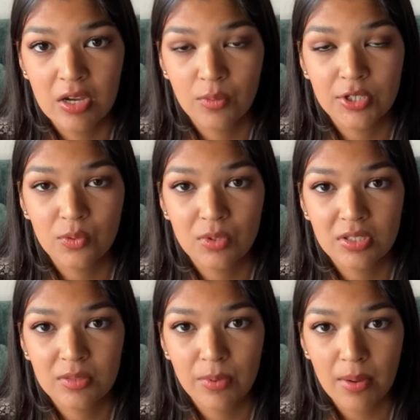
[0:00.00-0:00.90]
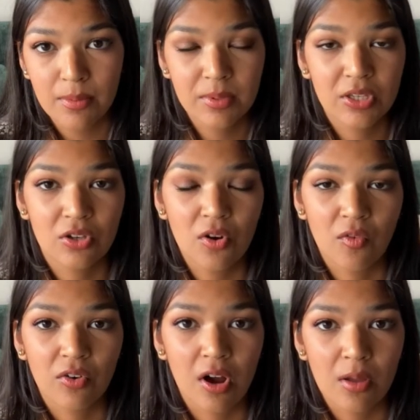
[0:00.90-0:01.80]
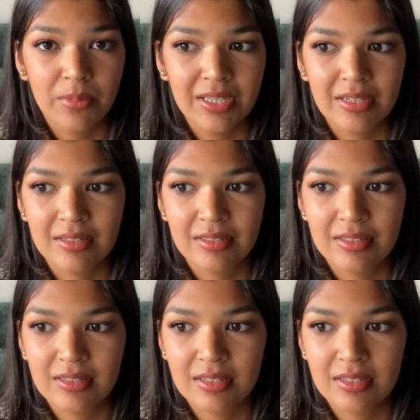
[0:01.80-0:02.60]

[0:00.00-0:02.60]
which was probably good overall, because